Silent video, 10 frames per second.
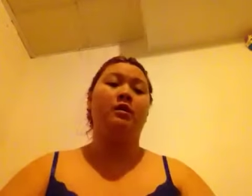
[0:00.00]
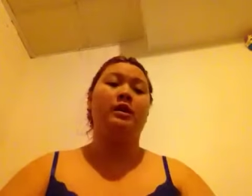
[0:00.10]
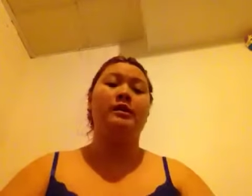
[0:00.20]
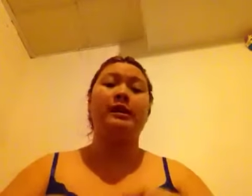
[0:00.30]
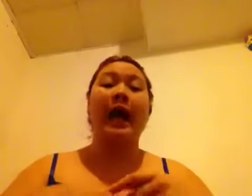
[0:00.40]

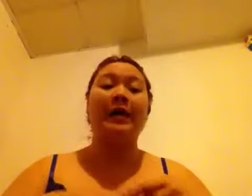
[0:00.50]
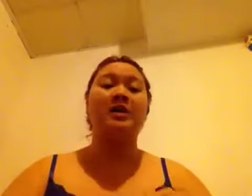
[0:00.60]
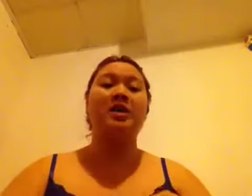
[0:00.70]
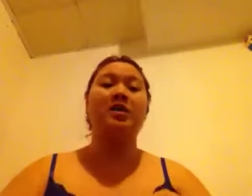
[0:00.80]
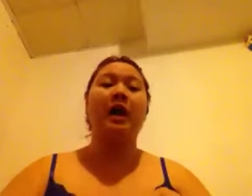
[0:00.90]
Because
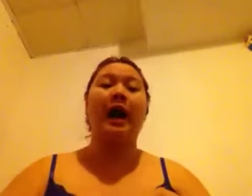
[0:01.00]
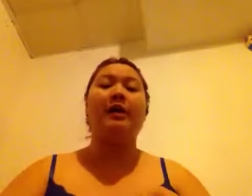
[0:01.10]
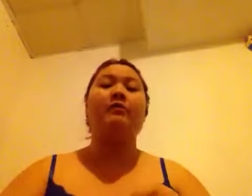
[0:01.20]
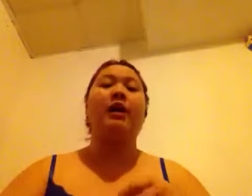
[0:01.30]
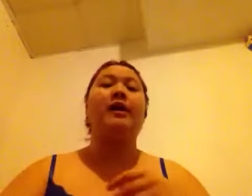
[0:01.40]
last year I
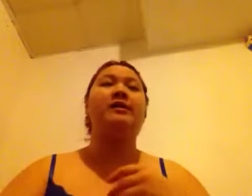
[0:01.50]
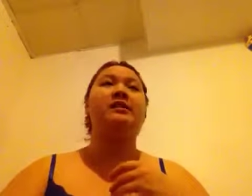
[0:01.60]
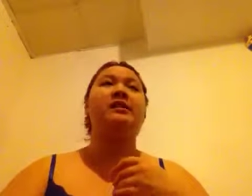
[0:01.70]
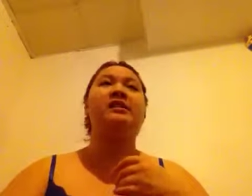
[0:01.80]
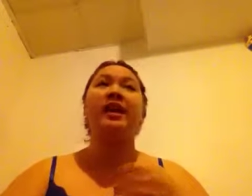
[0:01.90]
read
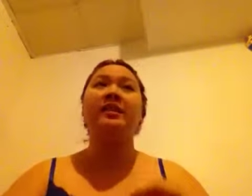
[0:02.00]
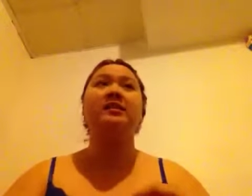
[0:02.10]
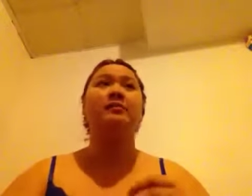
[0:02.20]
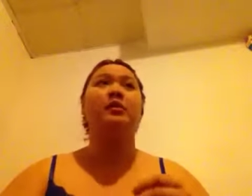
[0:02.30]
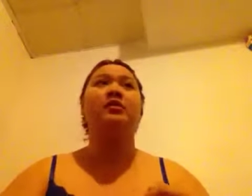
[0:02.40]

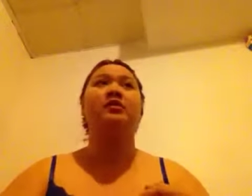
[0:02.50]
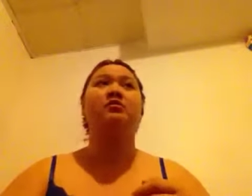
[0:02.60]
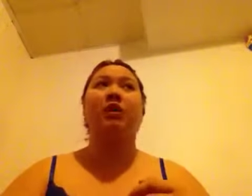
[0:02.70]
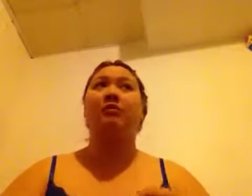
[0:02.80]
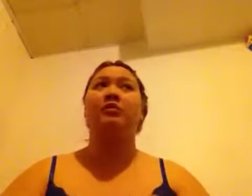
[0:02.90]
60 books
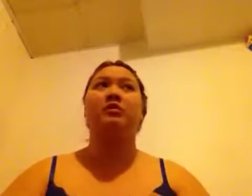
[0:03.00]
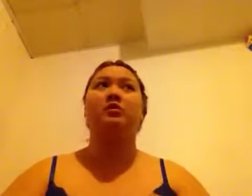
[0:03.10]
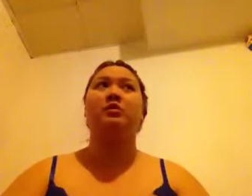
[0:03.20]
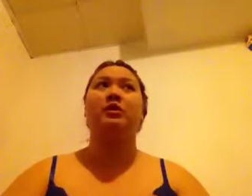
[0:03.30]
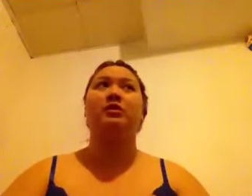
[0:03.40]
throughout the
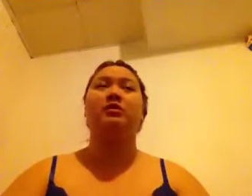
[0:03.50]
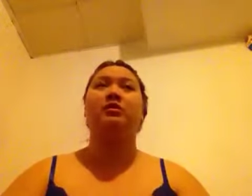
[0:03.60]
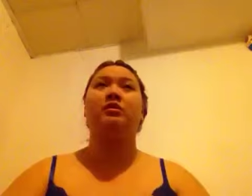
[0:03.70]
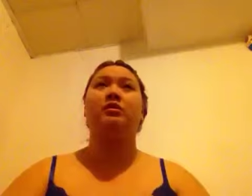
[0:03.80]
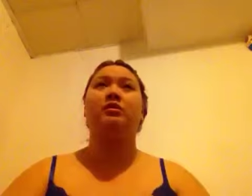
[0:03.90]
school year,
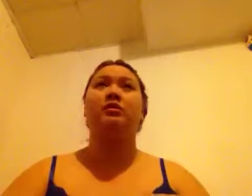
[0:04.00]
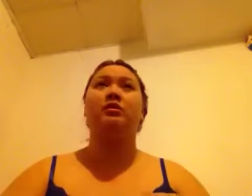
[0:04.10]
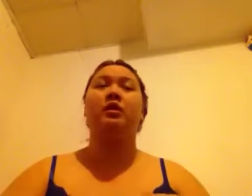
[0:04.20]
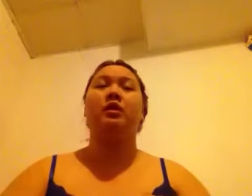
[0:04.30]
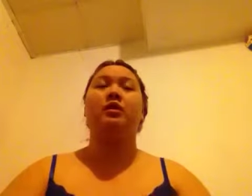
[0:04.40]

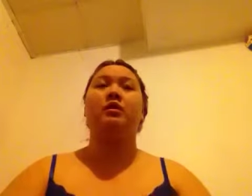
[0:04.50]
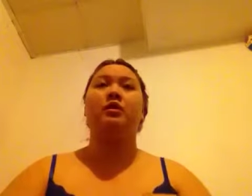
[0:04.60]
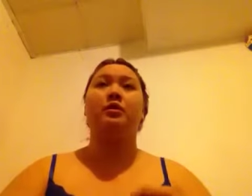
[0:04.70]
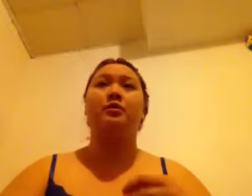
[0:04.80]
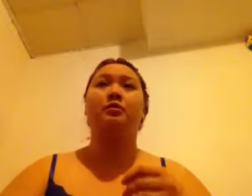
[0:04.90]

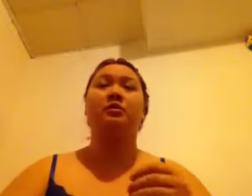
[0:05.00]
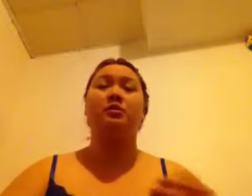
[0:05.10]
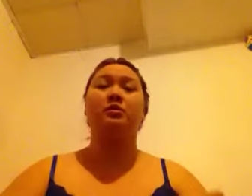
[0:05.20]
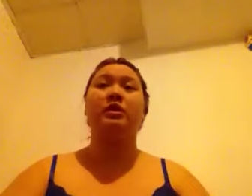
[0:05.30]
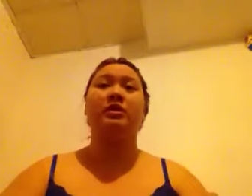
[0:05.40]
through the
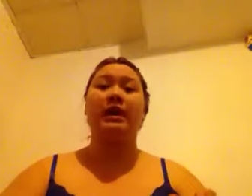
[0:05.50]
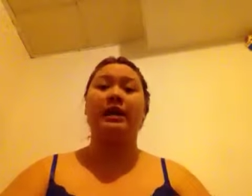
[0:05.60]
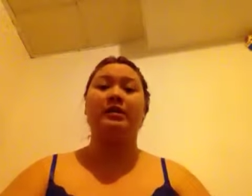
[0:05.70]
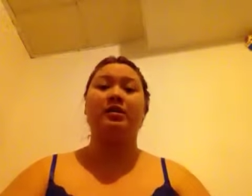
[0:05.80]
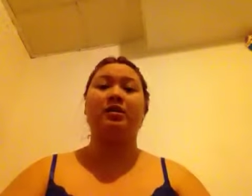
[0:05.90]
school year
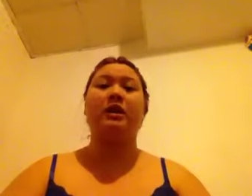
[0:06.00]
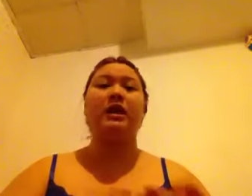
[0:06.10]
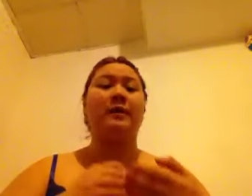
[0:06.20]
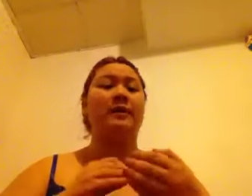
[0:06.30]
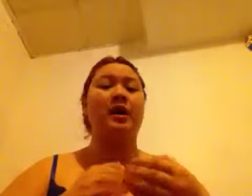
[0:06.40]
last year.
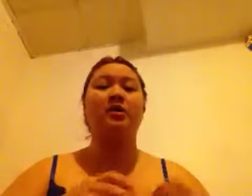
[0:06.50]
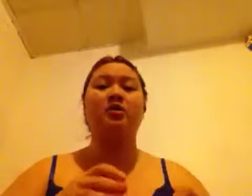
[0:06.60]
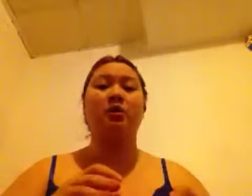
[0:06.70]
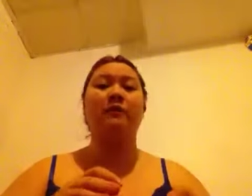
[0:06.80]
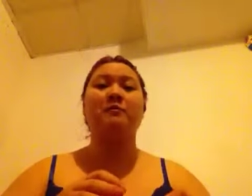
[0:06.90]
And I'm not
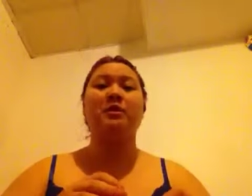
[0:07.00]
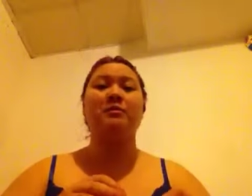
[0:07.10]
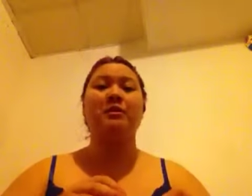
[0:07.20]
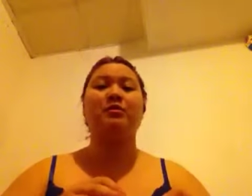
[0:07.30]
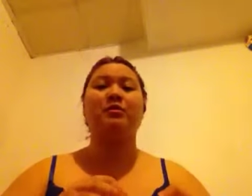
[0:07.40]
sure if I'm going to
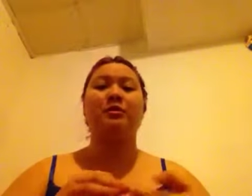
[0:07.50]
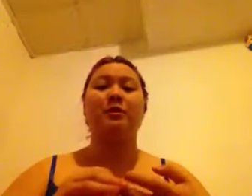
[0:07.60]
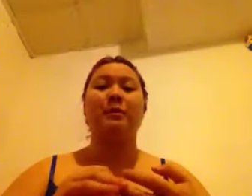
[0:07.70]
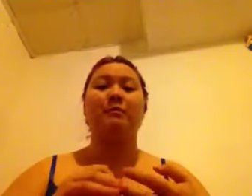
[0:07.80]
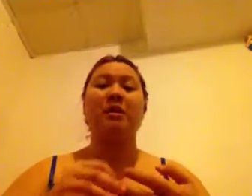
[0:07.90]
be able
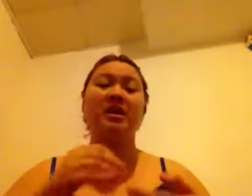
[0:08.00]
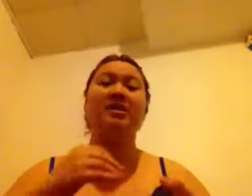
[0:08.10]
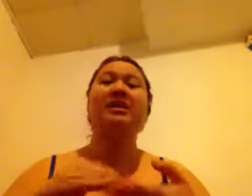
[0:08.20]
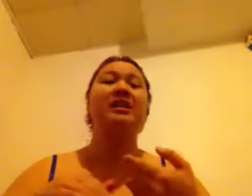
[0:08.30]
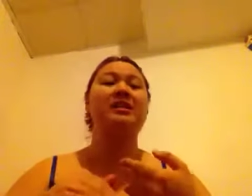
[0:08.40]
to meet
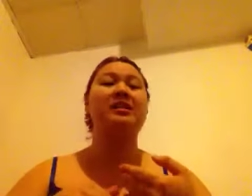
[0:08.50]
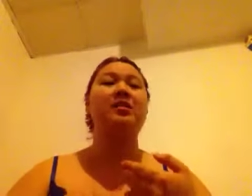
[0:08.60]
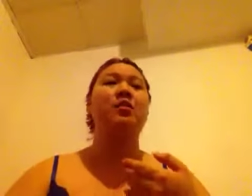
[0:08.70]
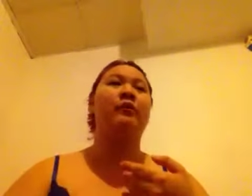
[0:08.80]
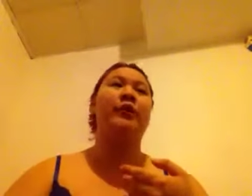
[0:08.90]
60
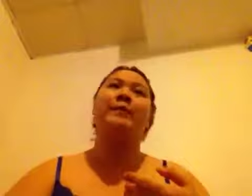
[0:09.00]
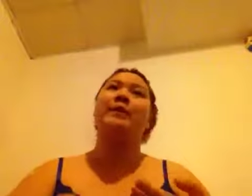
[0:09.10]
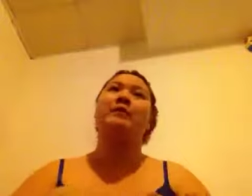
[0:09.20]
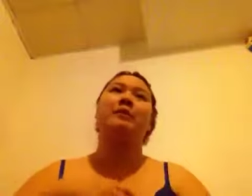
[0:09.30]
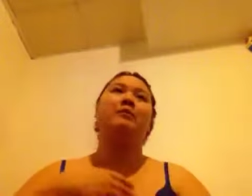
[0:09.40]
or if I'm
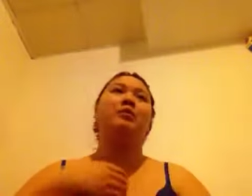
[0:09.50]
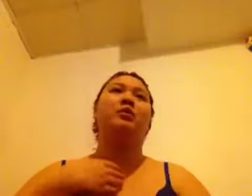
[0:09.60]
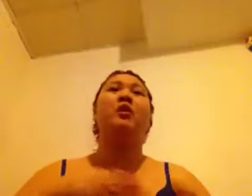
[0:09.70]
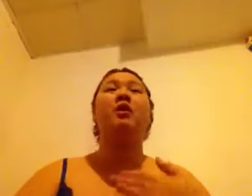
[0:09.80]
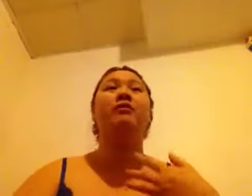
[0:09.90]
going to be able to
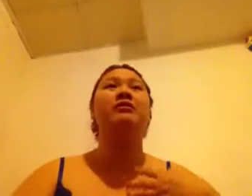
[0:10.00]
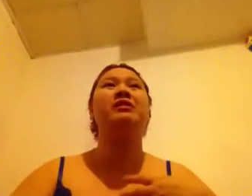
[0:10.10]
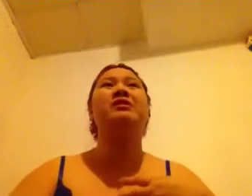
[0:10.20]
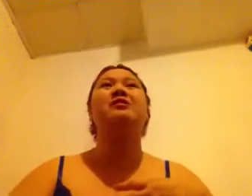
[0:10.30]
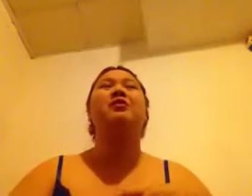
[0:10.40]
go over
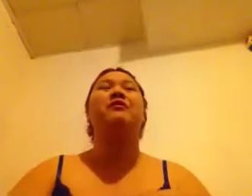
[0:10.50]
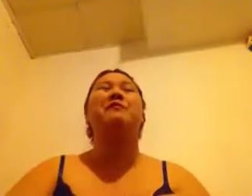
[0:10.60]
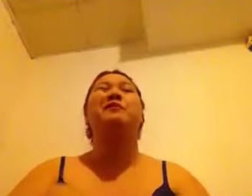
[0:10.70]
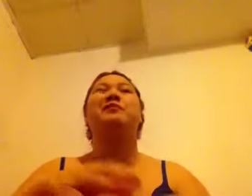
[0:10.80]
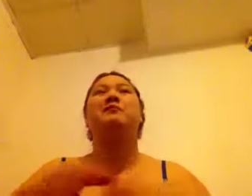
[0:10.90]
60 or if
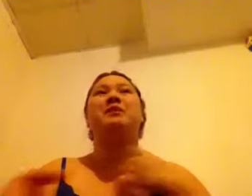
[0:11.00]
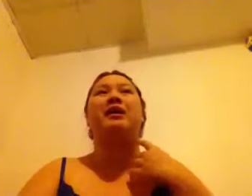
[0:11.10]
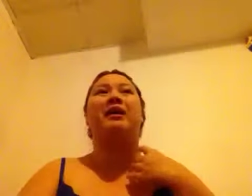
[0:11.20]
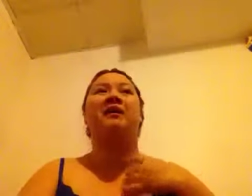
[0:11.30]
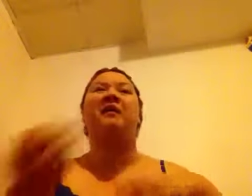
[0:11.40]
I'm going to be
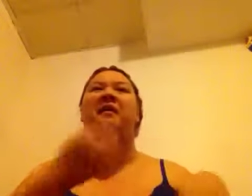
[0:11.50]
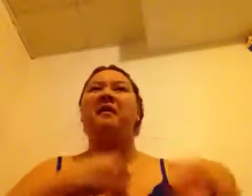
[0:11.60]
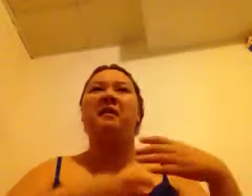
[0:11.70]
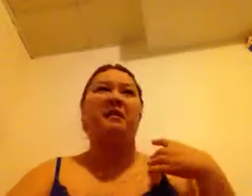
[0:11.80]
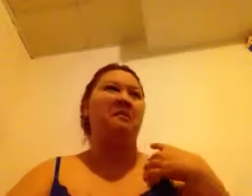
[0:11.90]
like
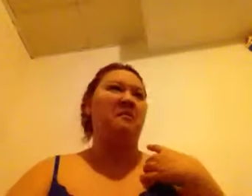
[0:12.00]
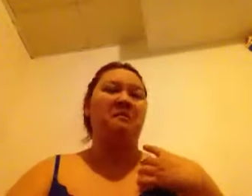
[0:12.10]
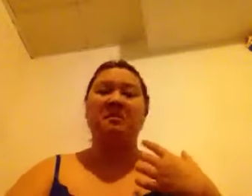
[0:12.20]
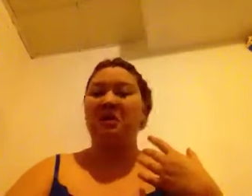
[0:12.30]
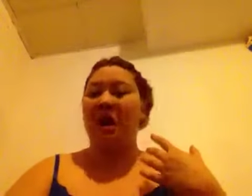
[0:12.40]

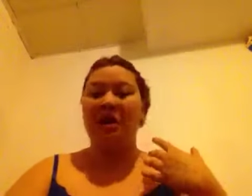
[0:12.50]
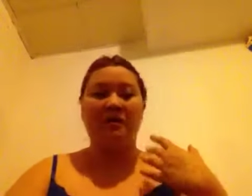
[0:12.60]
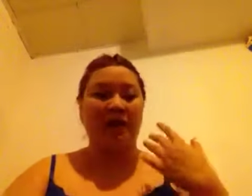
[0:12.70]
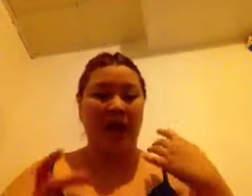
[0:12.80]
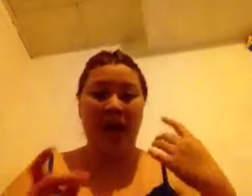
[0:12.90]
not
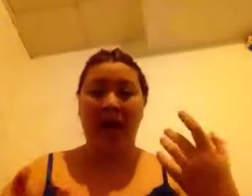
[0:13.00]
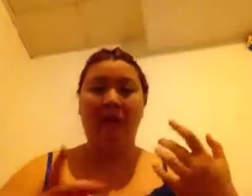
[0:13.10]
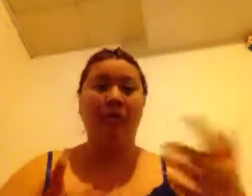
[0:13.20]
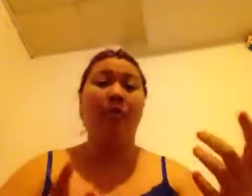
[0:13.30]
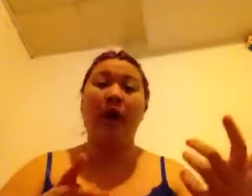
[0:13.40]
even
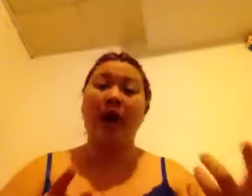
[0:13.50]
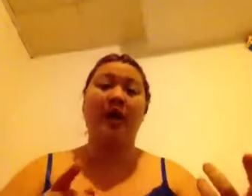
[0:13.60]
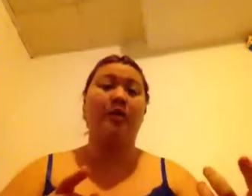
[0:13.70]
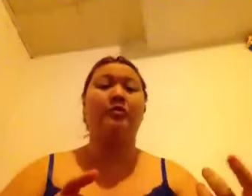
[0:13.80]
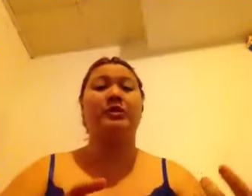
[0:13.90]

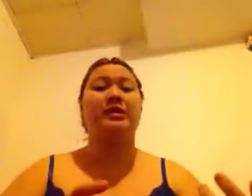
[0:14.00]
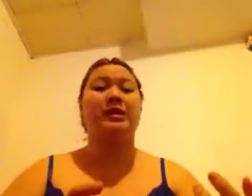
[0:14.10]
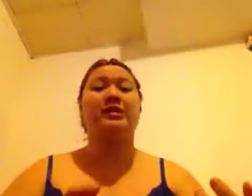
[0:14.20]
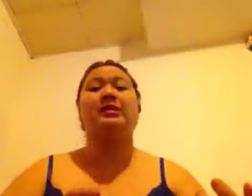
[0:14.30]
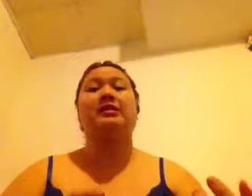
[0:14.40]
halfway through
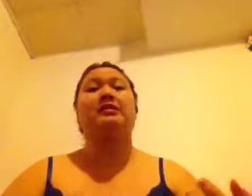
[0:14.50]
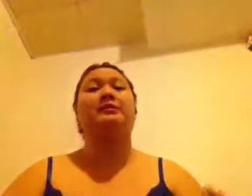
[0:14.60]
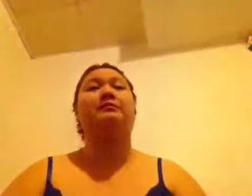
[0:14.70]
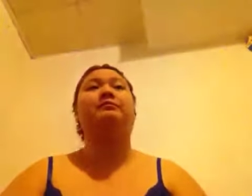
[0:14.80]
60.